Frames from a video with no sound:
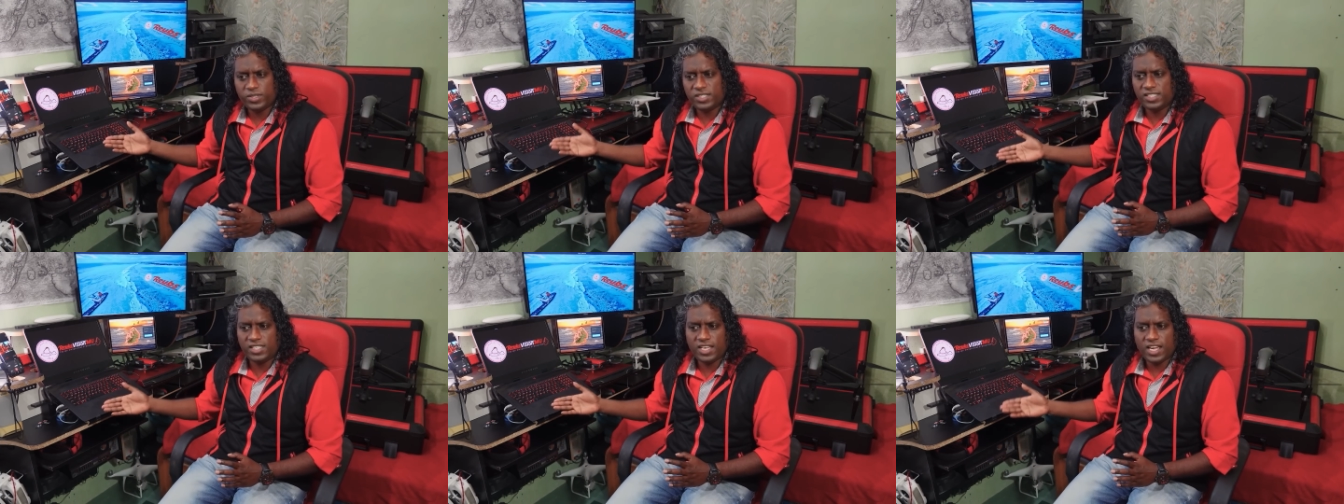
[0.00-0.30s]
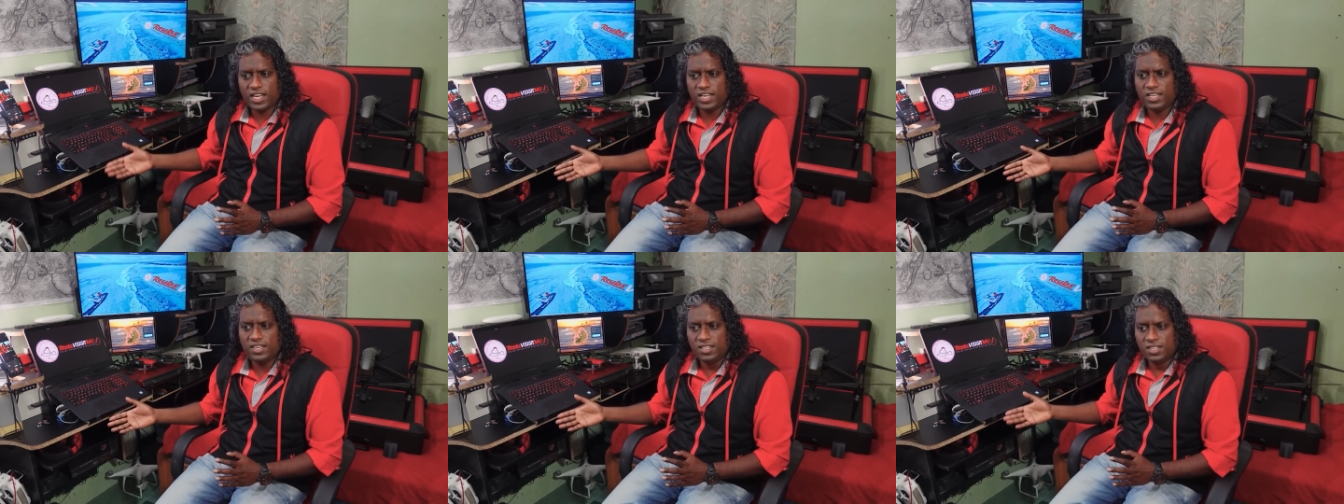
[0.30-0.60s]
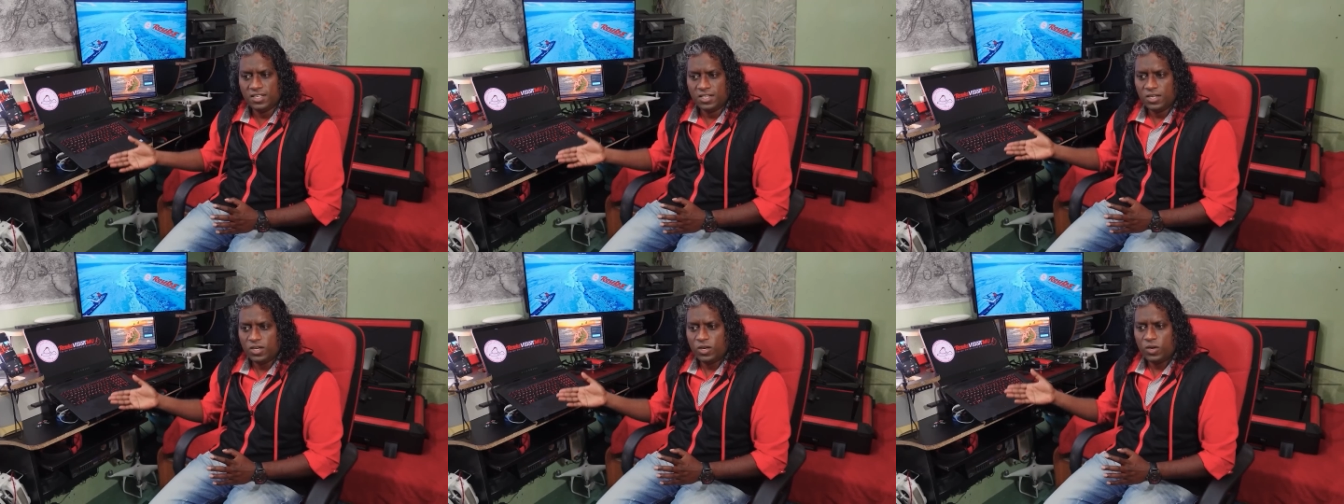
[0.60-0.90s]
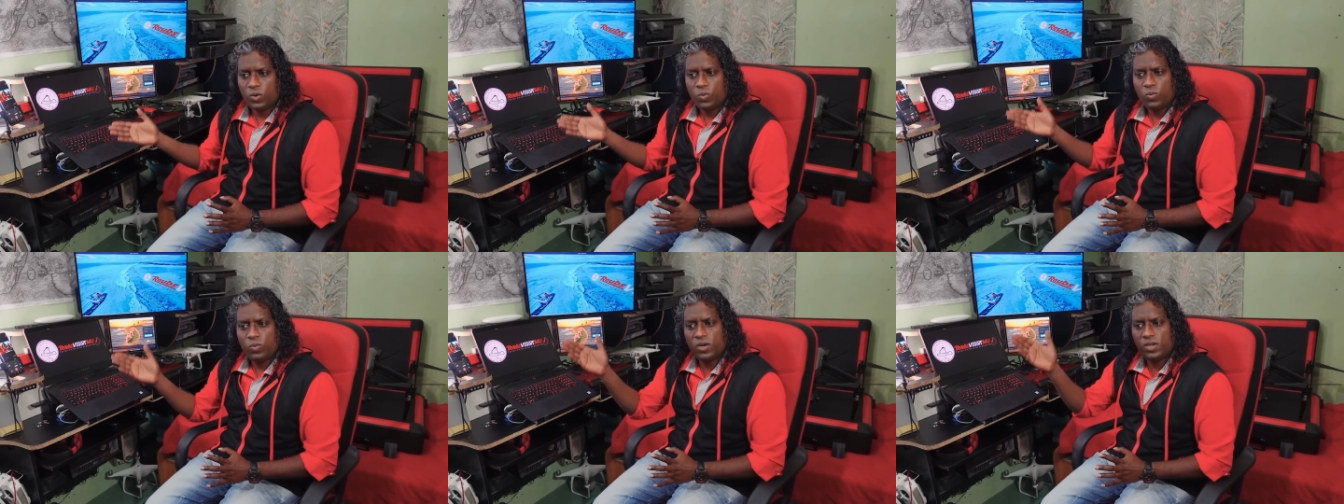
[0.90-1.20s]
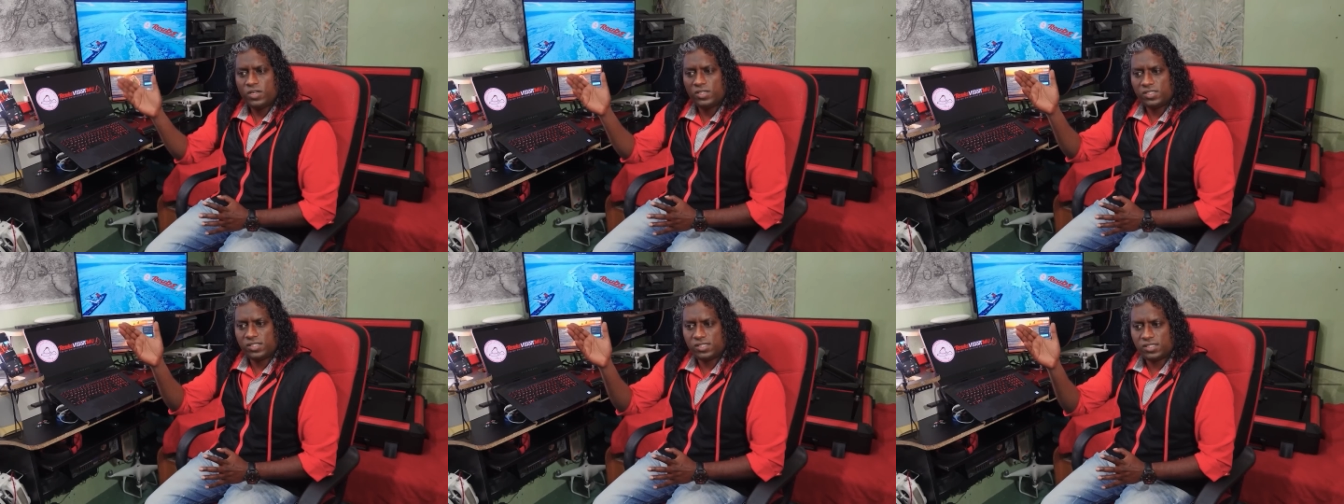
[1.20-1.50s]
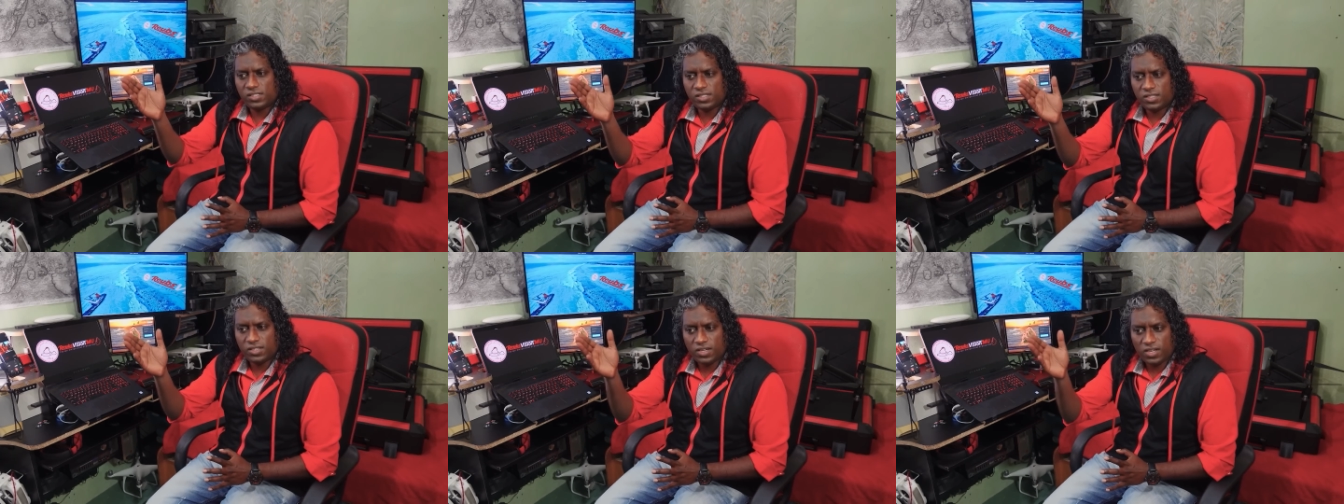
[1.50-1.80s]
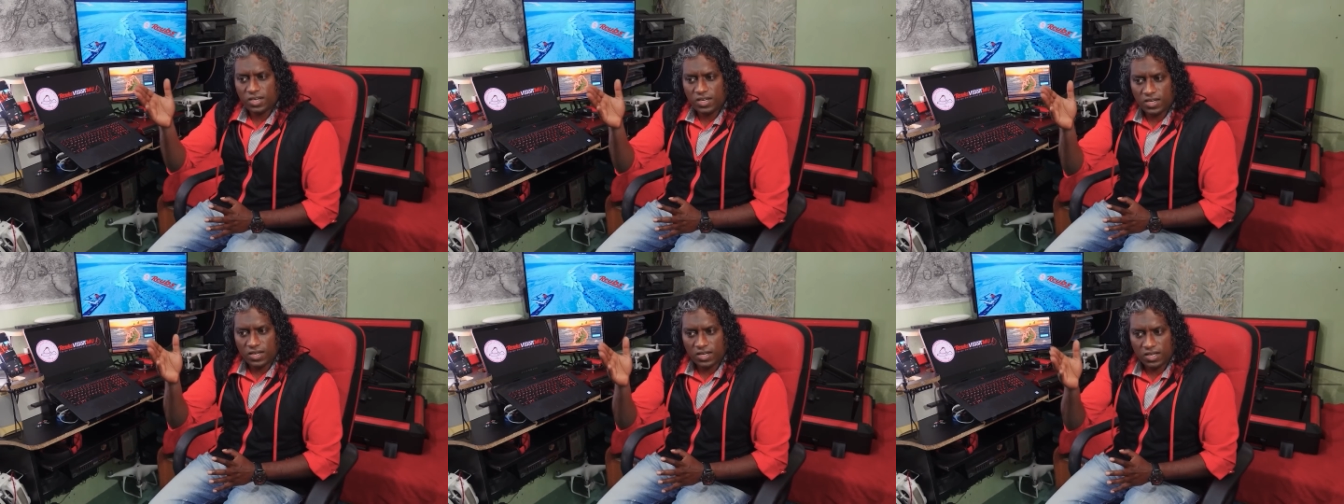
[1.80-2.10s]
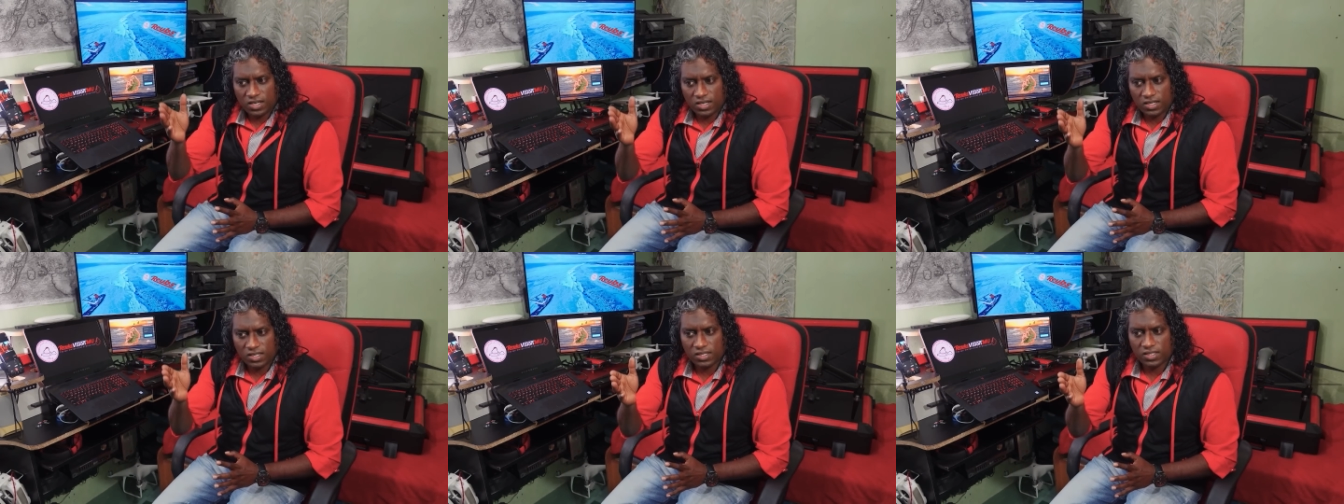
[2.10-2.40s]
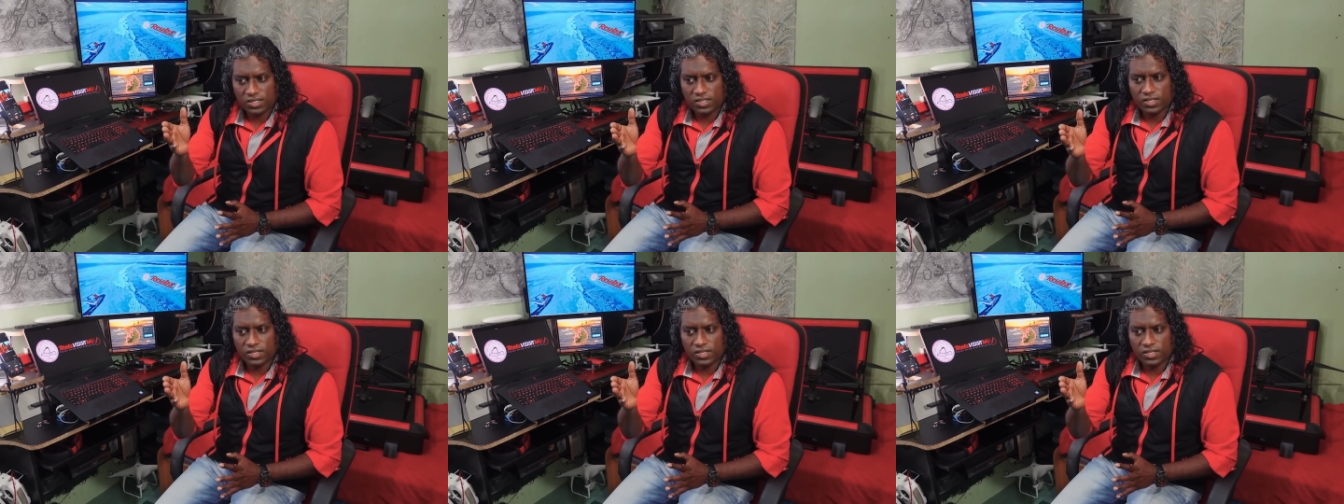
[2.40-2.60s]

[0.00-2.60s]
said was the